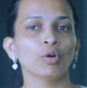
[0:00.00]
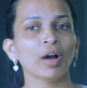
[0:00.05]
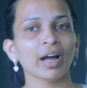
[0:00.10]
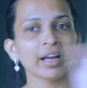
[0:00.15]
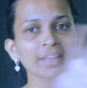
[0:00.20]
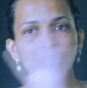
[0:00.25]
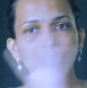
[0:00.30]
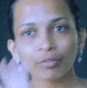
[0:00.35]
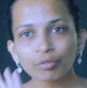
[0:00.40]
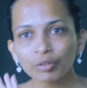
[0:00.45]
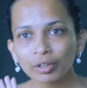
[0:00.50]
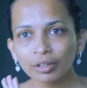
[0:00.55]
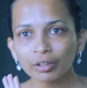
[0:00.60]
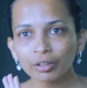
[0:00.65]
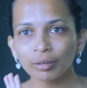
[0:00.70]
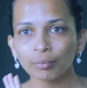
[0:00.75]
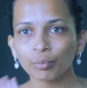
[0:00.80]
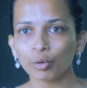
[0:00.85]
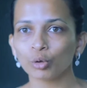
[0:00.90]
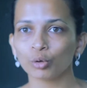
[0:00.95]
oh, I gifted
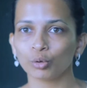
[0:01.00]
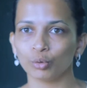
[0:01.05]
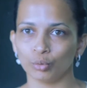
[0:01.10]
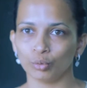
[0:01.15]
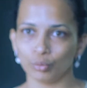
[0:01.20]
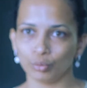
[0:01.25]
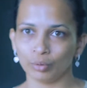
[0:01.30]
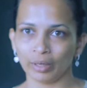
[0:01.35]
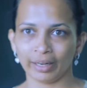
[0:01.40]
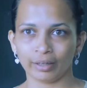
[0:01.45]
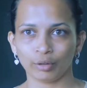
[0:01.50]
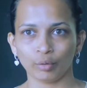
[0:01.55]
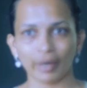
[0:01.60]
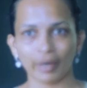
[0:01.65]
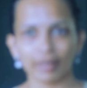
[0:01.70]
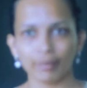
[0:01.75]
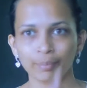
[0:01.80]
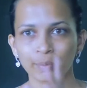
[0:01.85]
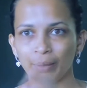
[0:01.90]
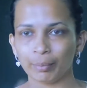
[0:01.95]
the book to like
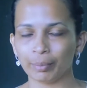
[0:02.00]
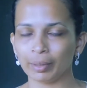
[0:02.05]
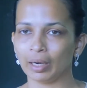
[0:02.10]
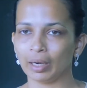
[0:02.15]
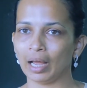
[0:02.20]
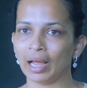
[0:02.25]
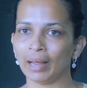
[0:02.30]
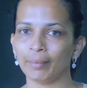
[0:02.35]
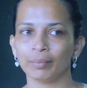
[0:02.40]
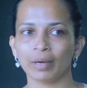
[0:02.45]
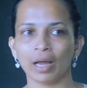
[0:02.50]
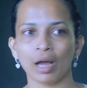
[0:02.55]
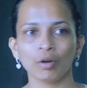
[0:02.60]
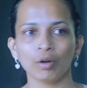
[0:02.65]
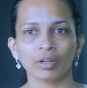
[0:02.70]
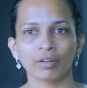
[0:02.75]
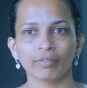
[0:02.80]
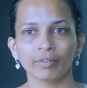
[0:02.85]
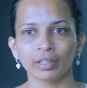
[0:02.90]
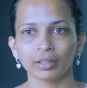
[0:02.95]
20 people. I'm now
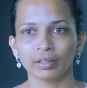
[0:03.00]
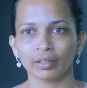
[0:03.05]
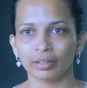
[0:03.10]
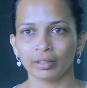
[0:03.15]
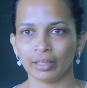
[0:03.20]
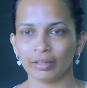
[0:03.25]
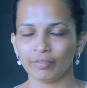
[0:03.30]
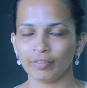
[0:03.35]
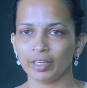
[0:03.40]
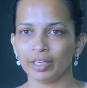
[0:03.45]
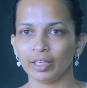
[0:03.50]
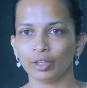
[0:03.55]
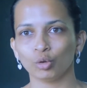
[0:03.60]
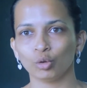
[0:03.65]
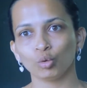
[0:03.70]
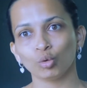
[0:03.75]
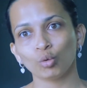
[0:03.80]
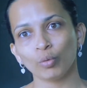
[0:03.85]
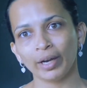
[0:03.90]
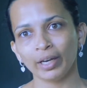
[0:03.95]
giving the DVD
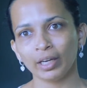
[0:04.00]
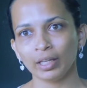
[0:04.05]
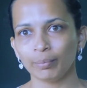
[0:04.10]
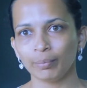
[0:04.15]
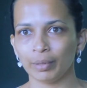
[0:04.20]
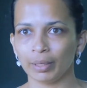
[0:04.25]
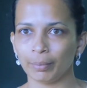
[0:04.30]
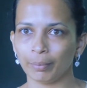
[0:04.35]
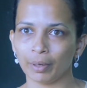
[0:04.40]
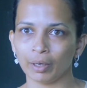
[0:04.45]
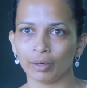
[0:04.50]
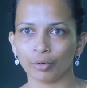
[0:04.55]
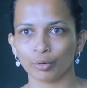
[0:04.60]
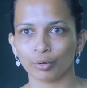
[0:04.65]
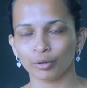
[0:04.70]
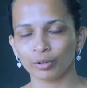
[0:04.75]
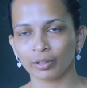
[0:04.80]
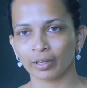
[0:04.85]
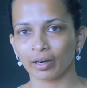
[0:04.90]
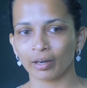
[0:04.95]
to 20 people. You
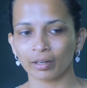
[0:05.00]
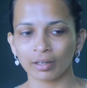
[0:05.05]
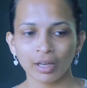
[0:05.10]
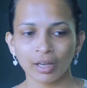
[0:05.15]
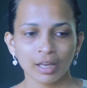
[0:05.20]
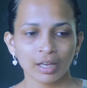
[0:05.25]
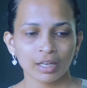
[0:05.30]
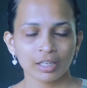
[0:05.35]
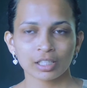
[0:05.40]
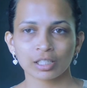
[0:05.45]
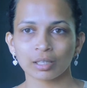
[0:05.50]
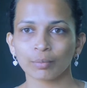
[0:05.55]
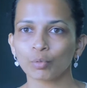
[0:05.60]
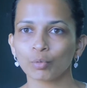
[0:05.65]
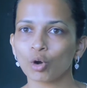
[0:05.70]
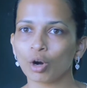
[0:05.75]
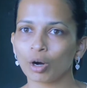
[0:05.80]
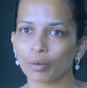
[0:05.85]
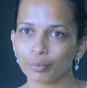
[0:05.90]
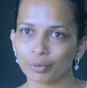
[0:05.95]
know, there are some
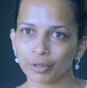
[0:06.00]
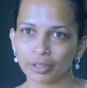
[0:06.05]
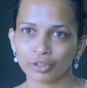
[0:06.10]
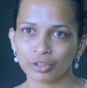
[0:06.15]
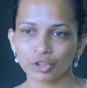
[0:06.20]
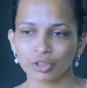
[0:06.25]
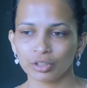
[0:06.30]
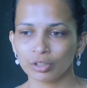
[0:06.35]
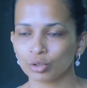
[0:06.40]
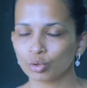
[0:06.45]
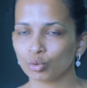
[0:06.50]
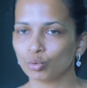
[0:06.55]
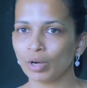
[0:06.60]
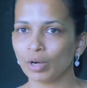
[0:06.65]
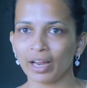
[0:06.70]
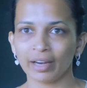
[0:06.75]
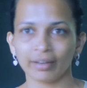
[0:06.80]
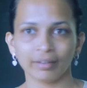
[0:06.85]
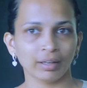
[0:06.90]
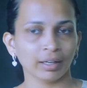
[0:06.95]
corporations who
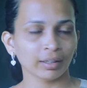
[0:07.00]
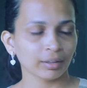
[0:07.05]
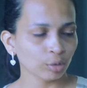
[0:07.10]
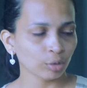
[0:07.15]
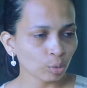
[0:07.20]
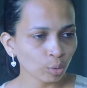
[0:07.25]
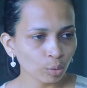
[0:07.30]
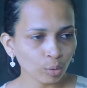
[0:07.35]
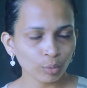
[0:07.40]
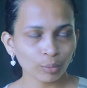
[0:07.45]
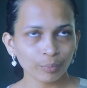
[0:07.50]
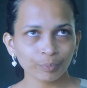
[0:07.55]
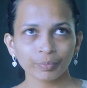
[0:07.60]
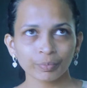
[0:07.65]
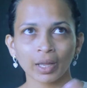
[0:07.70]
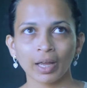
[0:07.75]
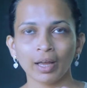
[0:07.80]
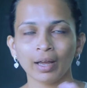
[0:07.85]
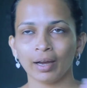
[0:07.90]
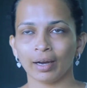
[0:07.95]
had no
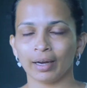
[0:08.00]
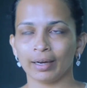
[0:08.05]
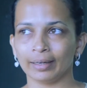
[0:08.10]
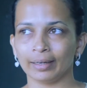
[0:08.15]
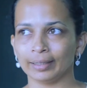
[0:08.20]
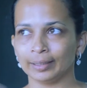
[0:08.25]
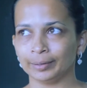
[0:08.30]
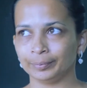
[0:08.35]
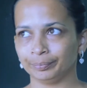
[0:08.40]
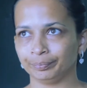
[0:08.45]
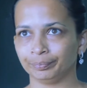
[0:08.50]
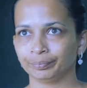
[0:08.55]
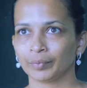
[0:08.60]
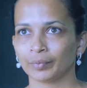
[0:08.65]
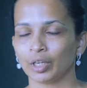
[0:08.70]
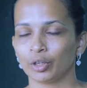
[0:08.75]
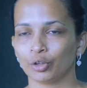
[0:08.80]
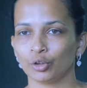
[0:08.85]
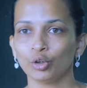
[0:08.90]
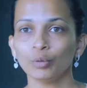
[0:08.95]

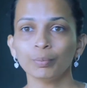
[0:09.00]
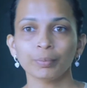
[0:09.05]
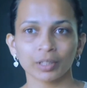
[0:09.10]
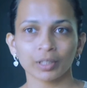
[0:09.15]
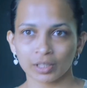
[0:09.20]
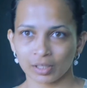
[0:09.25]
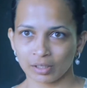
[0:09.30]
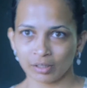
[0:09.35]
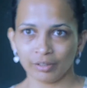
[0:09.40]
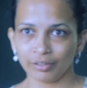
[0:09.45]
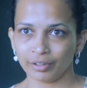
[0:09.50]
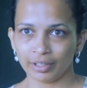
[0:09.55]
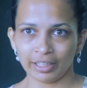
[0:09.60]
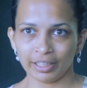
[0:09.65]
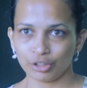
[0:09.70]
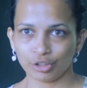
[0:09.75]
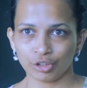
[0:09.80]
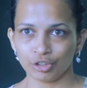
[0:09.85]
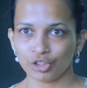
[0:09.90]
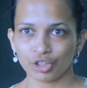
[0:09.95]
personal
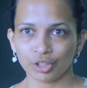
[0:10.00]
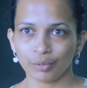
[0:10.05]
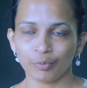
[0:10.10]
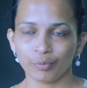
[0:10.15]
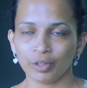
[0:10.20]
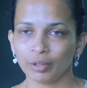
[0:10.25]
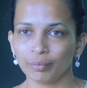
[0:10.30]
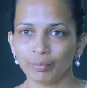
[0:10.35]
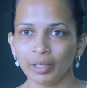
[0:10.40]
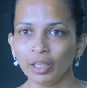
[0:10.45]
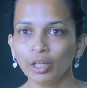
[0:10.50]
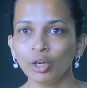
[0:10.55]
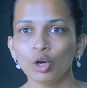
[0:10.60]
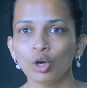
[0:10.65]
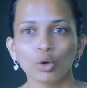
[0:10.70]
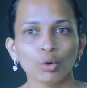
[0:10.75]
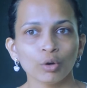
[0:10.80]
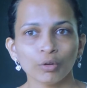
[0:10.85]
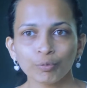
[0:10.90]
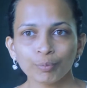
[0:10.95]
relationship with me,
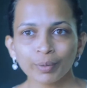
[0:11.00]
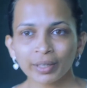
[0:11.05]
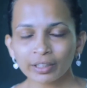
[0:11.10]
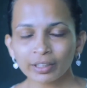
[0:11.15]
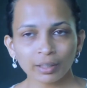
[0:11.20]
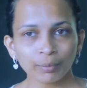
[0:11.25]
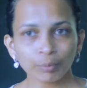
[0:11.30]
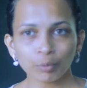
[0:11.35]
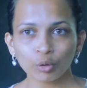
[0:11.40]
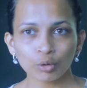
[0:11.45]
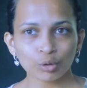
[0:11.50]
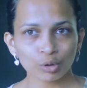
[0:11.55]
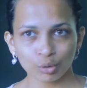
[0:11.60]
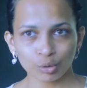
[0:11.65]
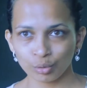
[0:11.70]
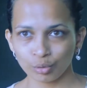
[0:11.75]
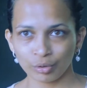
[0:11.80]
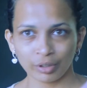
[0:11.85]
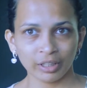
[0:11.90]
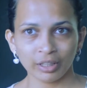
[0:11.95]
who have picked up close
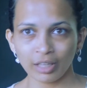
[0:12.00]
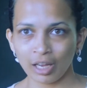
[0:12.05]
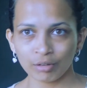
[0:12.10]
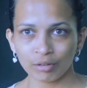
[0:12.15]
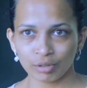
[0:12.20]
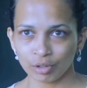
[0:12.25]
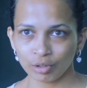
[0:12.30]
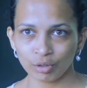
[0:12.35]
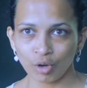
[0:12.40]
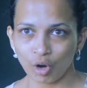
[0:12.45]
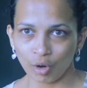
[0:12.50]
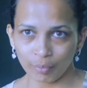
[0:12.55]
to 3,000